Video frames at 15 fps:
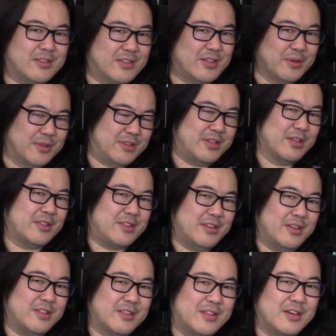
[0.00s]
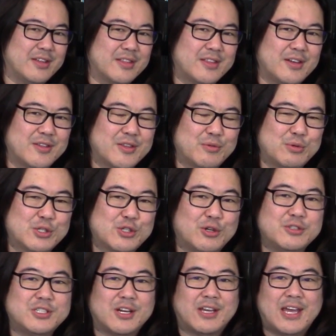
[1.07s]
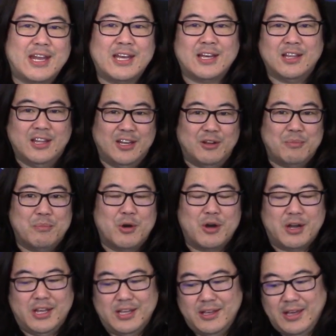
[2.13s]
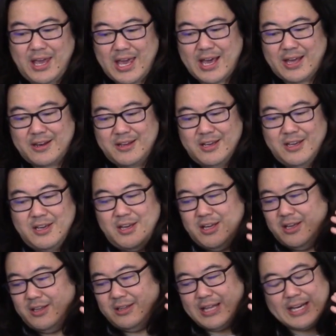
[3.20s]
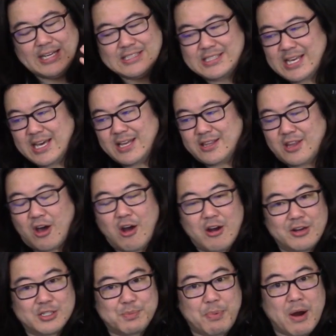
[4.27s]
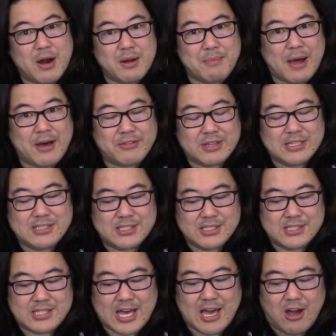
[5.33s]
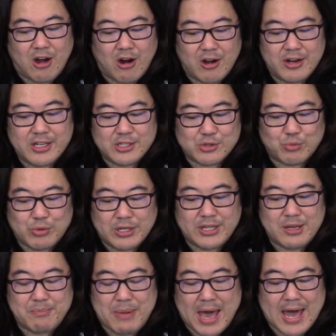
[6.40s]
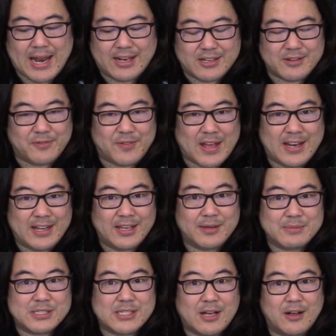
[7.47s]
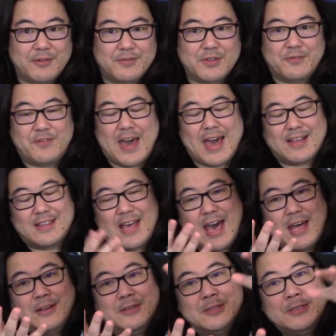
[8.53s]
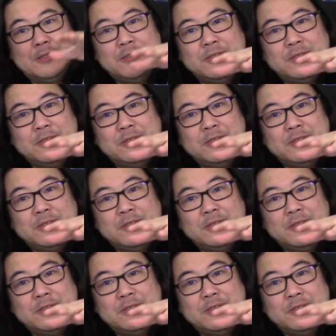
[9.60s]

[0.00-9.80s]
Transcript: the, the, the, the, the, the results are getting a little murky. And like I said, the hardest part about this is that Art is really bad at defending himself. The fact that